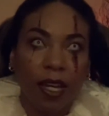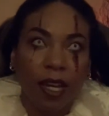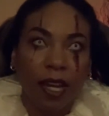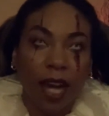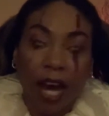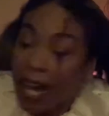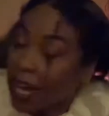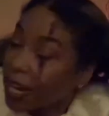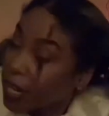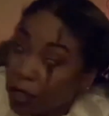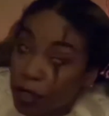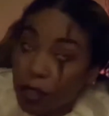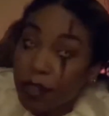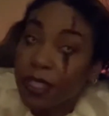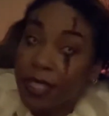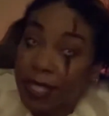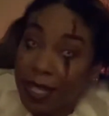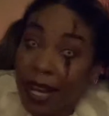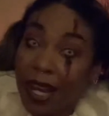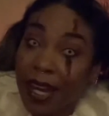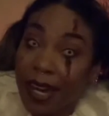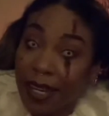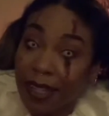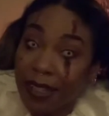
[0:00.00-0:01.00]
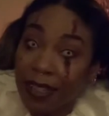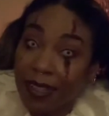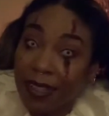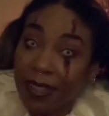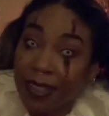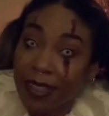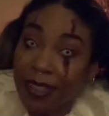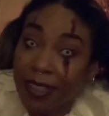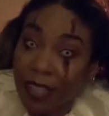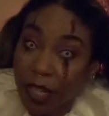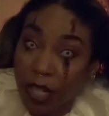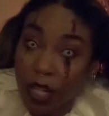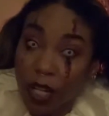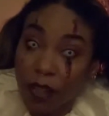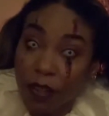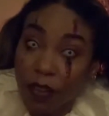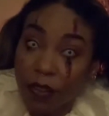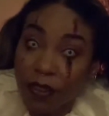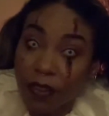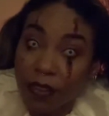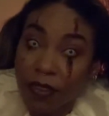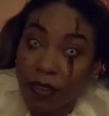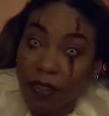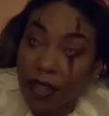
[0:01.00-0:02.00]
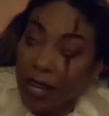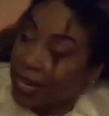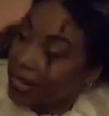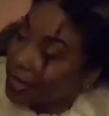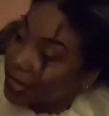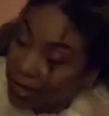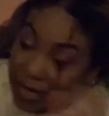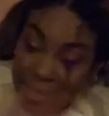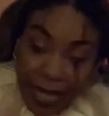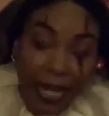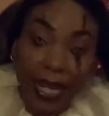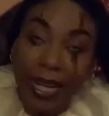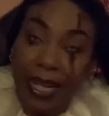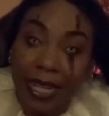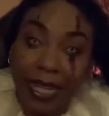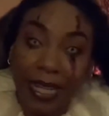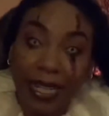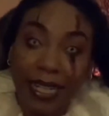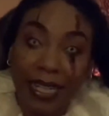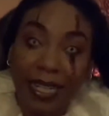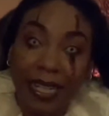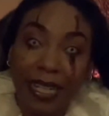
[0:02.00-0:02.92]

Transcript: I understand, you know, I get it.